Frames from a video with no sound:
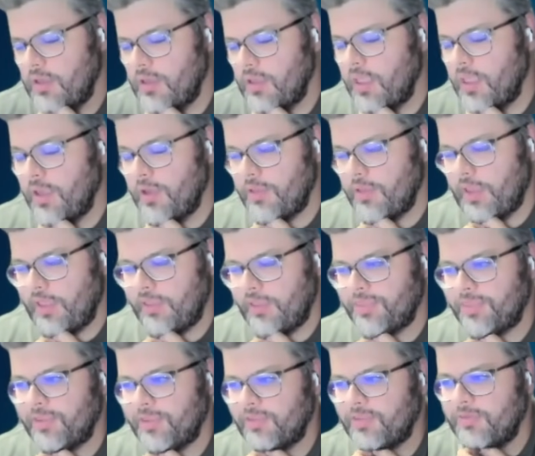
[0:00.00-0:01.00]
No, I
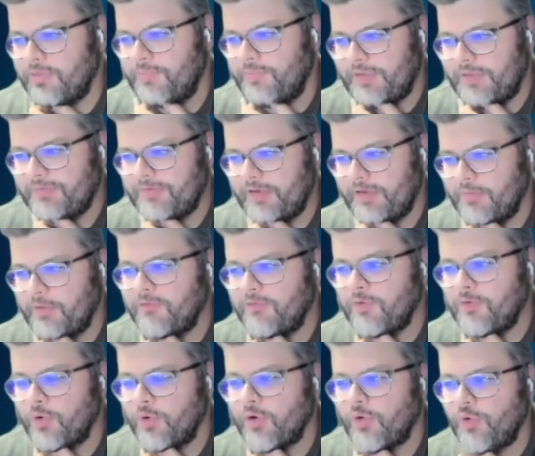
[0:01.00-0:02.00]
think the best time, if
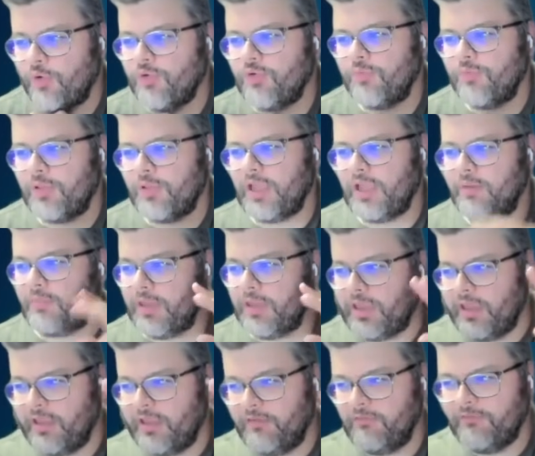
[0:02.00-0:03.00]
you were going to blame
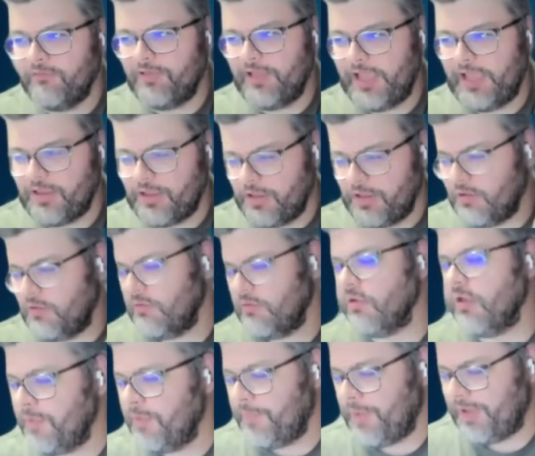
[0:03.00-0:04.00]
inflation,
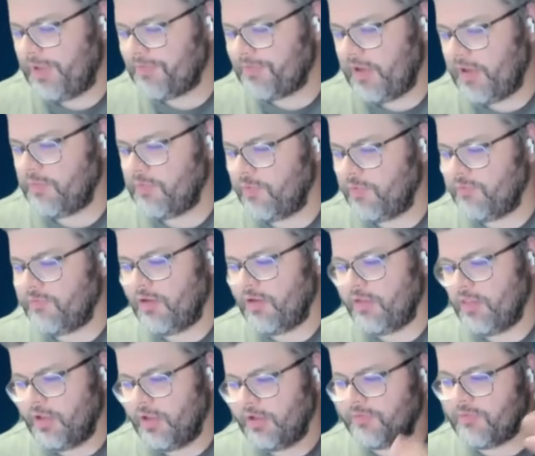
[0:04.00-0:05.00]
the best time to have
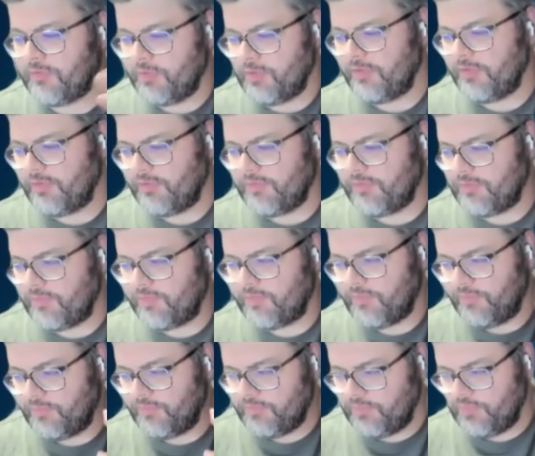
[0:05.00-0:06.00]
done like some of these
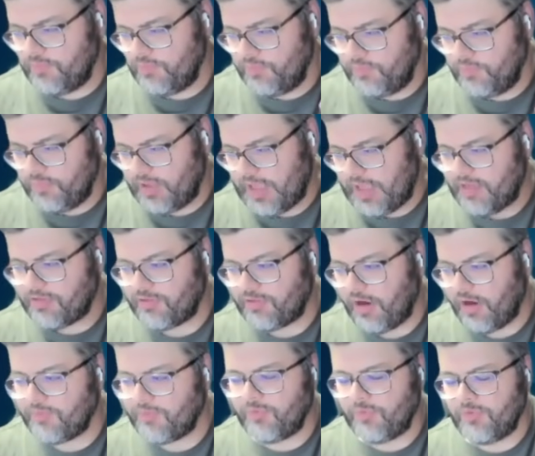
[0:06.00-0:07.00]
cash
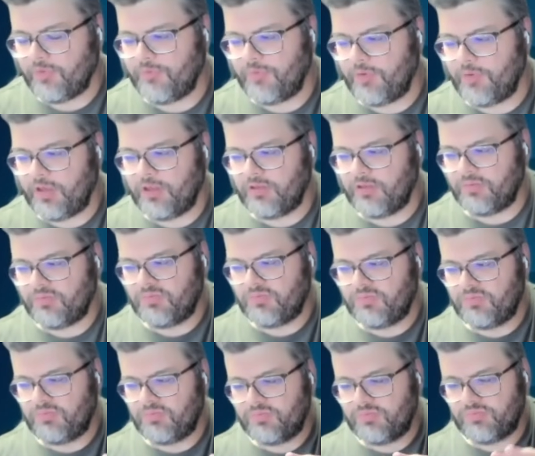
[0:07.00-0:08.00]
grabs would have
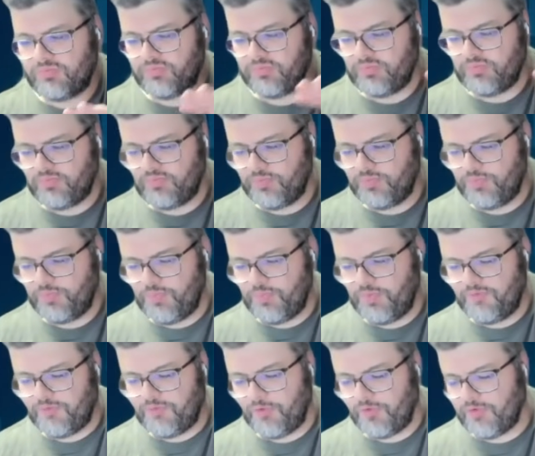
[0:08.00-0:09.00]
been
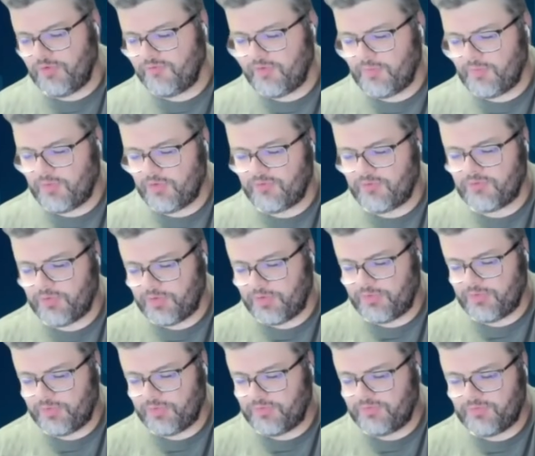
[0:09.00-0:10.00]
before November of
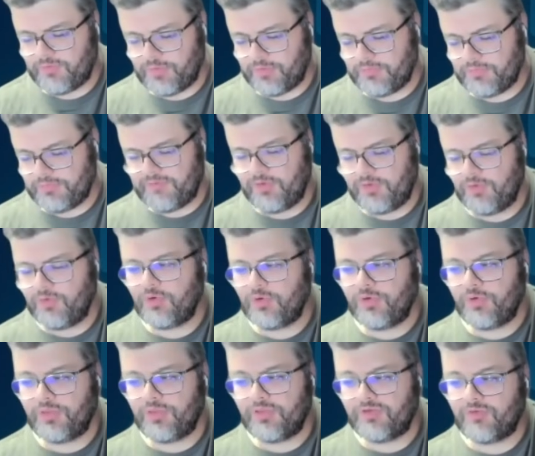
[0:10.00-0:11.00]
2024. If you were
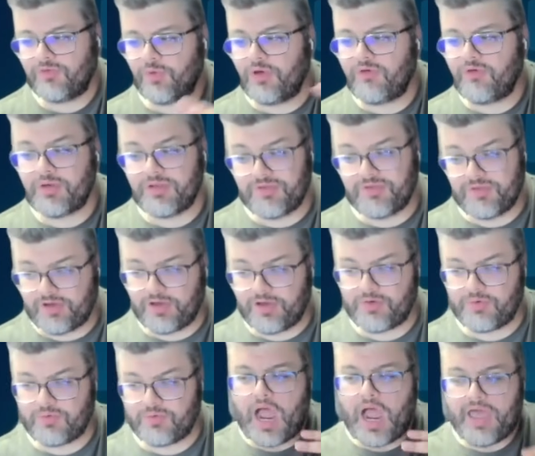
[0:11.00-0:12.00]
doing this 12 months
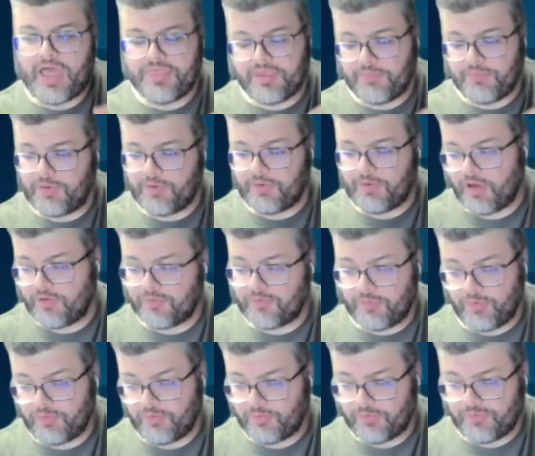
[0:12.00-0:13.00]
ago, I think
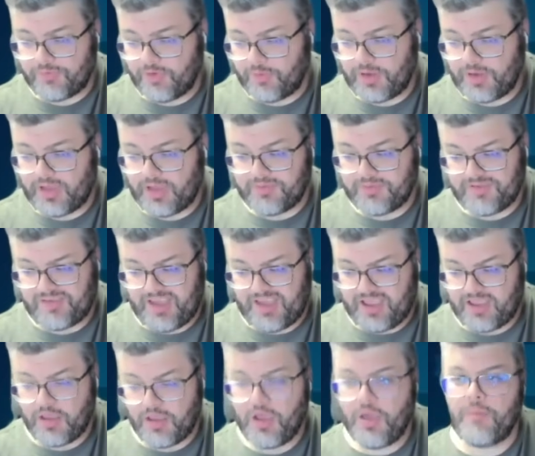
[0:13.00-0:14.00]
customers would still be
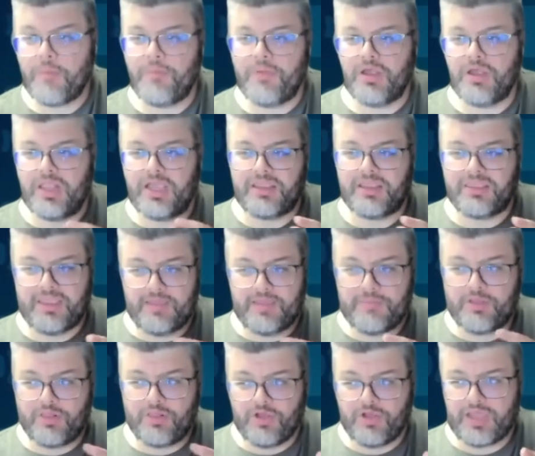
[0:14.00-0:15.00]
upset, but like they'd
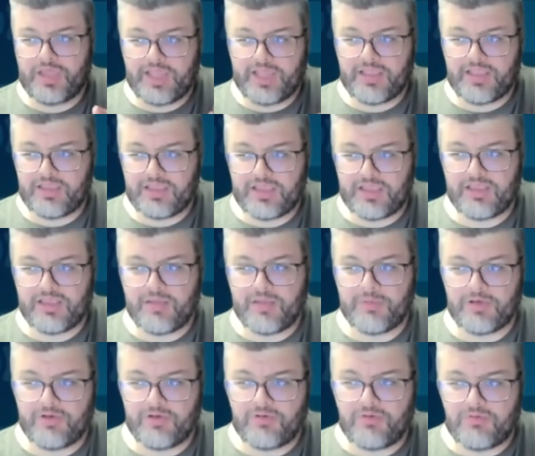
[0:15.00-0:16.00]
be looking at an economic